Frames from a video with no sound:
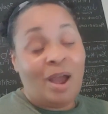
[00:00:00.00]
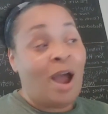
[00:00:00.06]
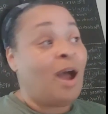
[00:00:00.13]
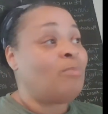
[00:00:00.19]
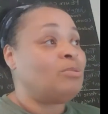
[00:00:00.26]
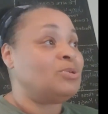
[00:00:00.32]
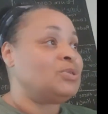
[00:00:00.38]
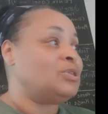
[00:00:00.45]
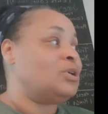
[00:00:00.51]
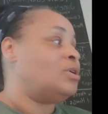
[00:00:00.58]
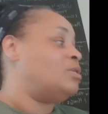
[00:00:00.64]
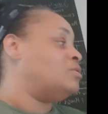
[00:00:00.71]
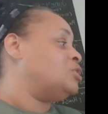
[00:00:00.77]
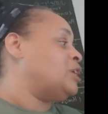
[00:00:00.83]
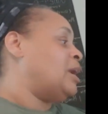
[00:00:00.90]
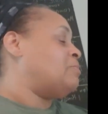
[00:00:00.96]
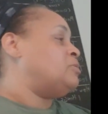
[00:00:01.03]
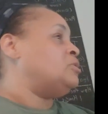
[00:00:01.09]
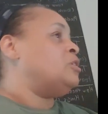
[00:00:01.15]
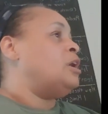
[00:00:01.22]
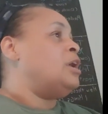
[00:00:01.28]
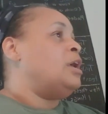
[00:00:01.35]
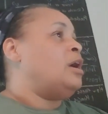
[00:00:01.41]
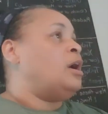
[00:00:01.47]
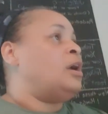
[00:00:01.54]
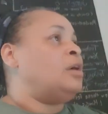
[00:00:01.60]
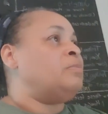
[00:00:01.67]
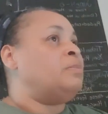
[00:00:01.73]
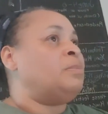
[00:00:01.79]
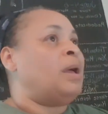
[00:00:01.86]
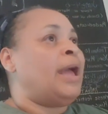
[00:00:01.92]
Almost the whole chapter.
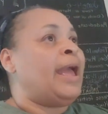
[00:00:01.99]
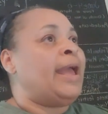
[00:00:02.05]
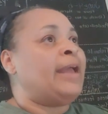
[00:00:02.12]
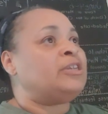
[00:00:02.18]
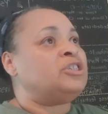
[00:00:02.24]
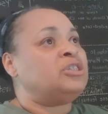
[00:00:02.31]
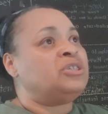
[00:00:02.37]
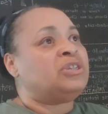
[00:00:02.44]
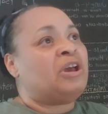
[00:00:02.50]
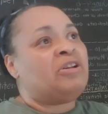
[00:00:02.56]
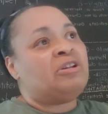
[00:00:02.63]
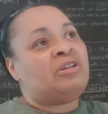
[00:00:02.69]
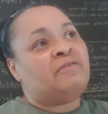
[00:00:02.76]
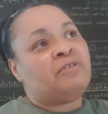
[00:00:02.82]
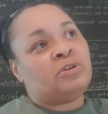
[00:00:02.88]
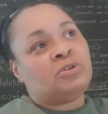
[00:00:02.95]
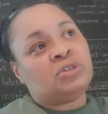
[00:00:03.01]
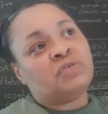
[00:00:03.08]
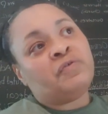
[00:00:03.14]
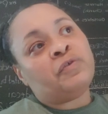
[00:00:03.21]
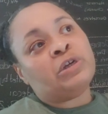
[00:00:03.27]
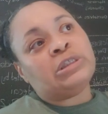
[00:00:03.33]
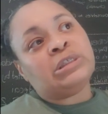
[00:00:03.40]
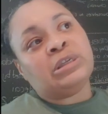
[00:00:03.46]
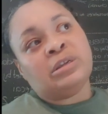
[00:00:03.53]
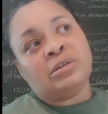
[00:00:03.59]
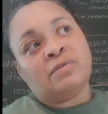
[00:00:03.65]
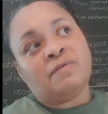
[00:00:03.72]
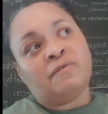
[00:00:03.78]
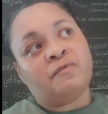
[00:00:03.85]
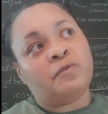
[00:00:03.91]
Um, I actually started at verse
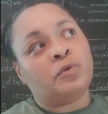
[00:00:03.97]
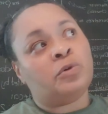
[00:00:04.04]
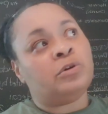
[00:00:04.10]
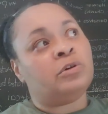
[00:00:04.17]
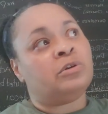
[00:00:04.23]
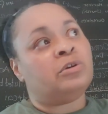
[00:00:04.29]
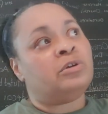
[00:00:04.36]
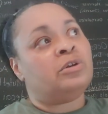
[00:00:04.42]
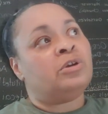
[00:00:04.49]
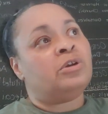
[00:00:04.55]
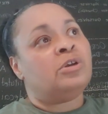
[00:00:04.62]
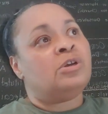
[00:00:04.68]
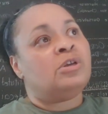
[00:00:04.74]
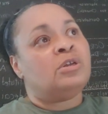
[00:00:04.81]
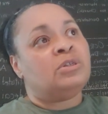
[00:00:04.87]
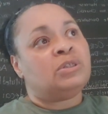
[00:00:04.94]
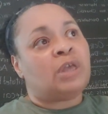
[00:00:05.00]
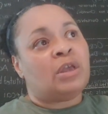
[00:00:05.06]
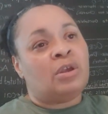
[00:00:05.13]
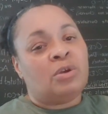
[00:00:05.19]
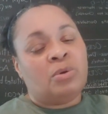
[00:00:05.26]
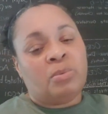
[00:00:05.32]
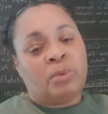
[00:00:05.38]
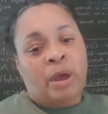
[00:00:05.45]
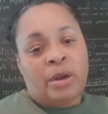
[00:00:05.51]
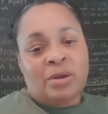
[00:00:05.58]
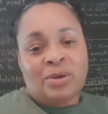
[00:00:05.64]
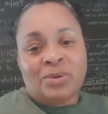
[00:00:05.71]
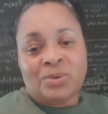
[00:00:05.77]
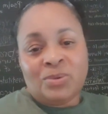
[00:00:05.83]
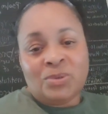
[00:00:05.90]
14 for Second
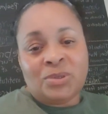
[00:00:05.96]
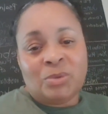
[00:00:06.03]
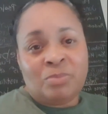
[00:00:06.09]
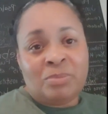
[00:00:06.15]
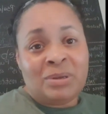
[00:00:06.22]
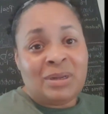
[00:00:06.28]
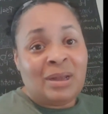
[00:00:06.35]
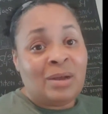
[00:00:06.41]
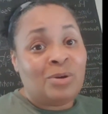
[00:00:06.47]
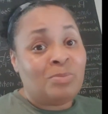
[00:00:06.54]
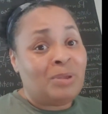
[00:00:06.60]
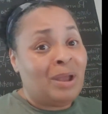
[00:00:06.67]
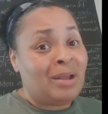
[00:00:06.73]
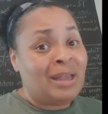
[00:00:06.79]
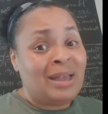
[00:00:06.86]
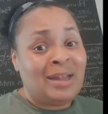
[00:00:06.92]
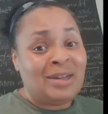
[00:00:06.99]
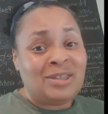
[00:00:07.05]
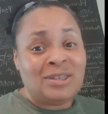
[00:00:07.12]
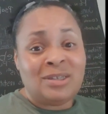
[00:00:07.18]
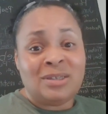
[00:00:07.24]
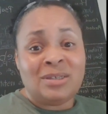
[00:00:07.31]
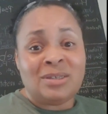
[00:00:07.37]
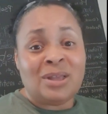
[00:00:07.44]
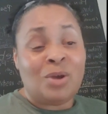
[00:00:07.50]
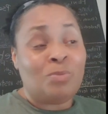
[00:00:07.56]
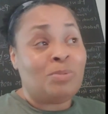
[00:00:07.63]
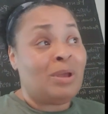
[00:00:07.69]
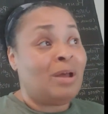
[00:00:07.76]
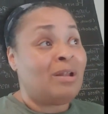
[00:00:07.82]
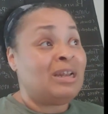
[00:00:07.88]
Chronicles, but I hope y'all catch this. I
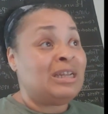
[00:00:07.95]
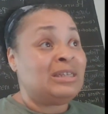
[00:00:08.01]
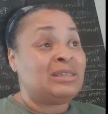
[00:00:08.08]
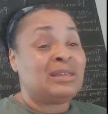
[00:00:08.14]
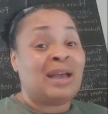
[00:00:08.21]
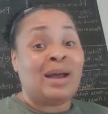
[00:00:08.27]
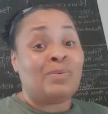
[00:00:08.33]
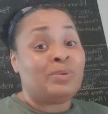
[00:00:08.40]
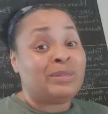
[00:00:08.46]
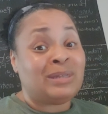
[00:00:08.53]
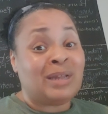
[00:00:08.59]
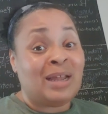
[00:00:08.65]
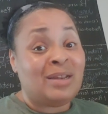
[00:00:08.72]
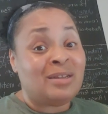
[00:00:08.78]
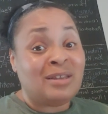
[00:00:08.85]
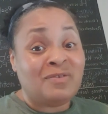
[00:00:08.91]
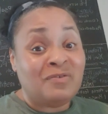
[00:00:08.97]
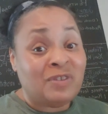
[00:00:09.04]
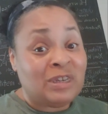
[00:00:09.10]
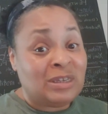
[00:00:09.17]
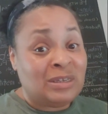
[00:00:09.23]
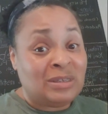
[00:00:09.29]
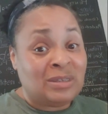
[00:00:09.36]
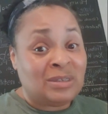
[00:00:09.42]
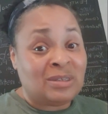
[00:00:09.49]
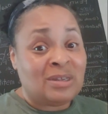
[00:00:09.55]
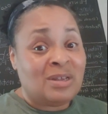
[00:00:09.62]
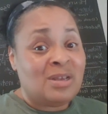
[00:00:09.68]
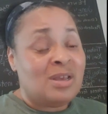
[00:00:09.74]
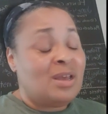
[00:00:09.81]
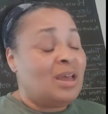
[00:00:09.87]
hope y'all listen. I was not looking for this.
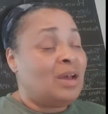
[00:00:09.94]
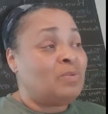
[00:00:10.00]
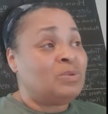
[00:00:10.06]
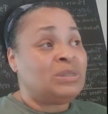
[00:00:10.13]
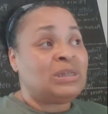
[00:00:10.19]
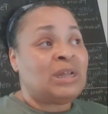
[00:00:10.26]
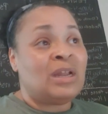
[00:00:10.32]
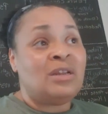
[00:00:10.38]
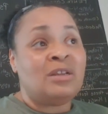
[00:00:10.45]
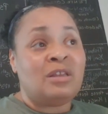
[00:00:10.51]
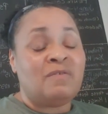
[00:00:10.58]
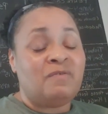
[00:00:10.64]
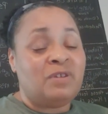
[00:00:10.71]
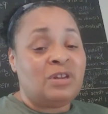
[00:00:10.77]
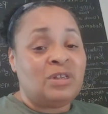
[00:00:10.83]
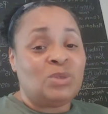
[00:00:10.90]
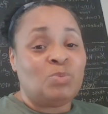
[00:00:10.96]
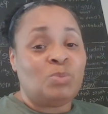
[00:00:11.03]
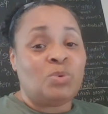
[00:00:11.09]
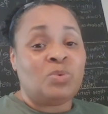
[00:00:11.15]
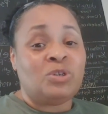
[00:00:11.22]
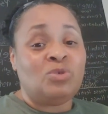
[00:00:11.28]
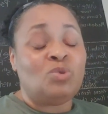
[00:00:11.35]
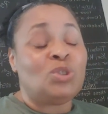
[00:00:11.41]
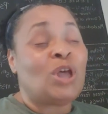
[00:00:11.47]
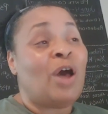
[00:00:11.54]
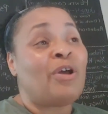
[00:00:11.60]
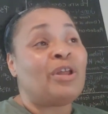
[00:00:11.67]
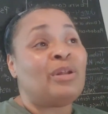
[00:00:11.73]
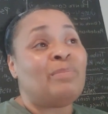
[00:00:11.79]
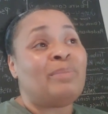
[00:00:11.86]
I was not looking for this, but when you're
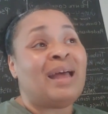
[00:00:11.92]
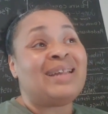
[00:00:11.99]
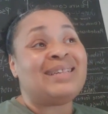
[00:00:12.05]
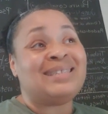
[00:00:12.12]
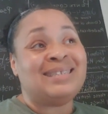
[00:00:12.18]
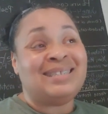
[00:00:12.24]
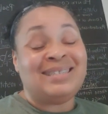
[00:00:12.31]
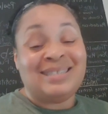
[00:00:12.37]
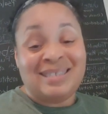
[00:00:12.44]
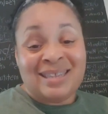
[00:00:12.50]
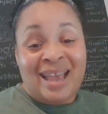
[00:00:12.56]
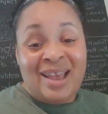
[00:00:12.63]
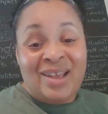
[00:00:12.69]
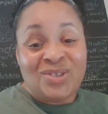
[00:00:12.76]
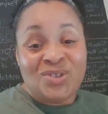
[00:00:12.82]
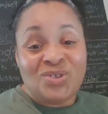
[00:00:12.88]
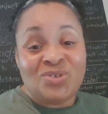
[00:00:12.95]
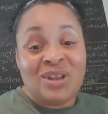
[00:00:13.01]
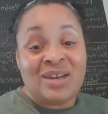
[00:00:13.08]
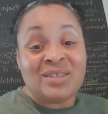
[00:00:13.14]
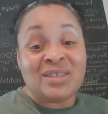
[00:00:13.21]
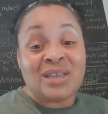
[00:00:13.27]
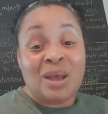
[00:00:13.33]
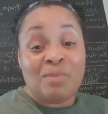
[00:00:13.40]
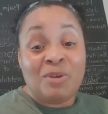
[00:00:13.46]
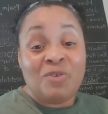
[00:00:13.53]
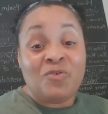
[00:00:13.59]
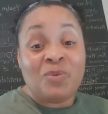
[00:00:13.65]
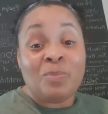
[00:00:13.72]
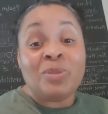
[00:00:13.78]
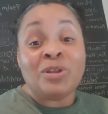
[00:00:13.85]
talking about the disaster that is coming
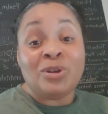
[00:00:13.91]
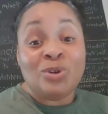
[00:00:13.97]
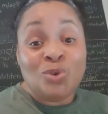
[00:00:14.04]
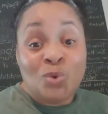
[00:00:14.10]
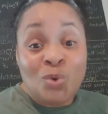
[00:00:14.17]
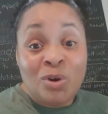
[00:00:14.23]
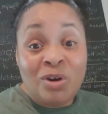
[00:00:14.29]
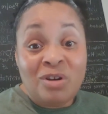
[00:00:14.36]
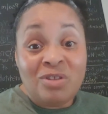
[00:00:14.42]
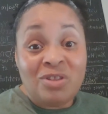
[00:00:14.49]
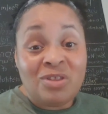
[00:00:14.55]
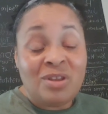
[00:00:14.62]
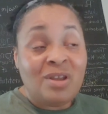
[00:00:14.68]
from the north,